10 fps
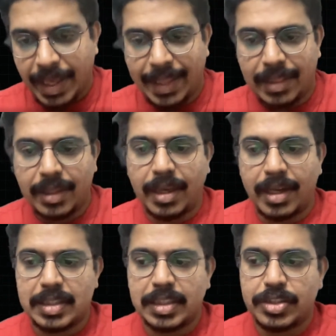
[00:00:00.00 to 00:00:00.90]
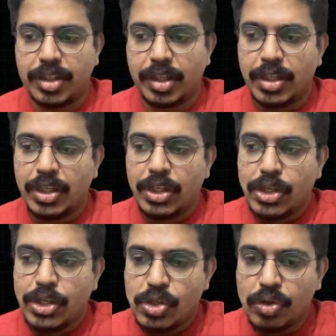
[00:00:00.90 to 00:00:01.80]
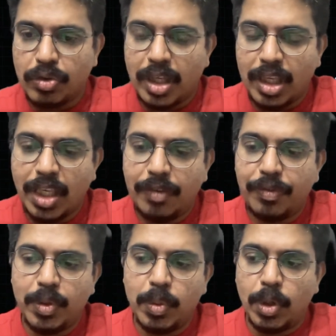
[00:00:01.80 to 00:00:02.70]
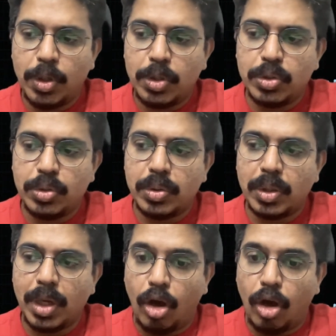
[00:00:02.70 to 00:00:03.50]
healthcare, etc. So if you want to